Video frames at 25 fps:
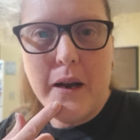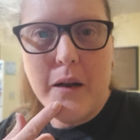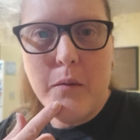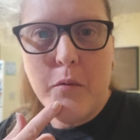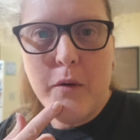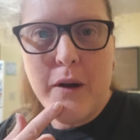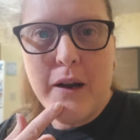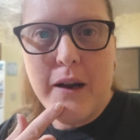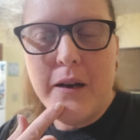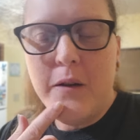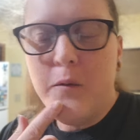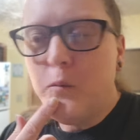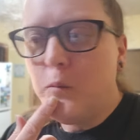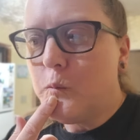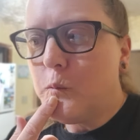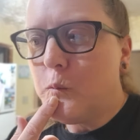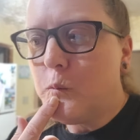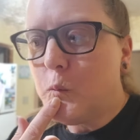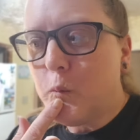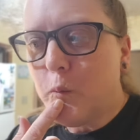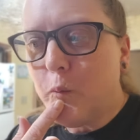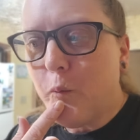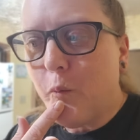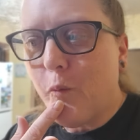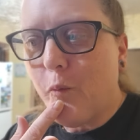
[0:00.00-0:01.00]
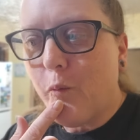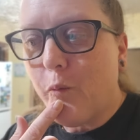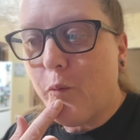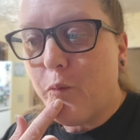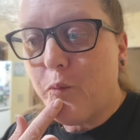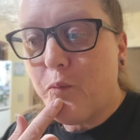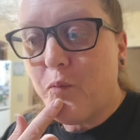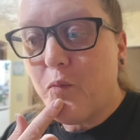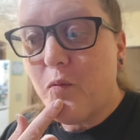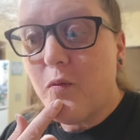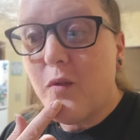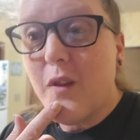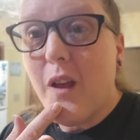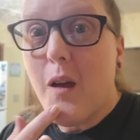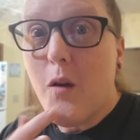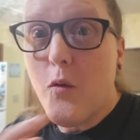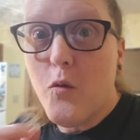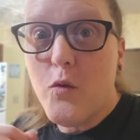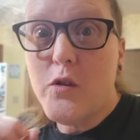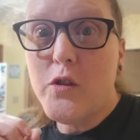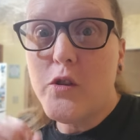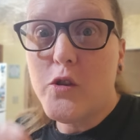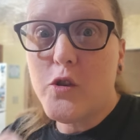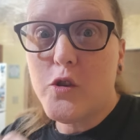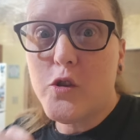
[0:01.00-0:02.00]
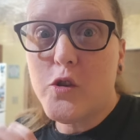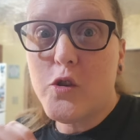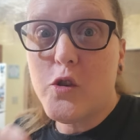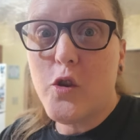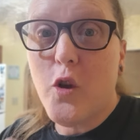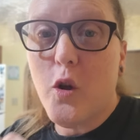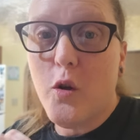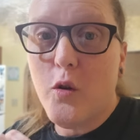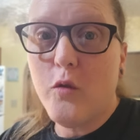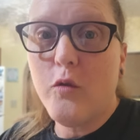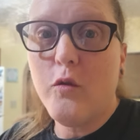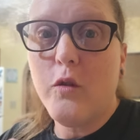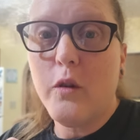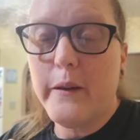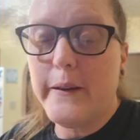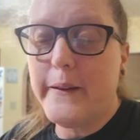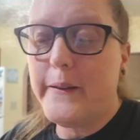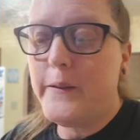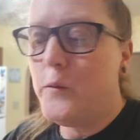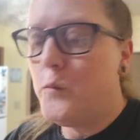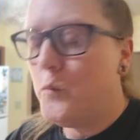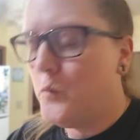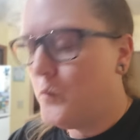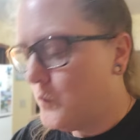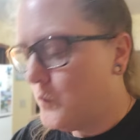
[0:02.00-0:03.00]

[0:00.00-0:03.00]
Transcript: bread? That was so good.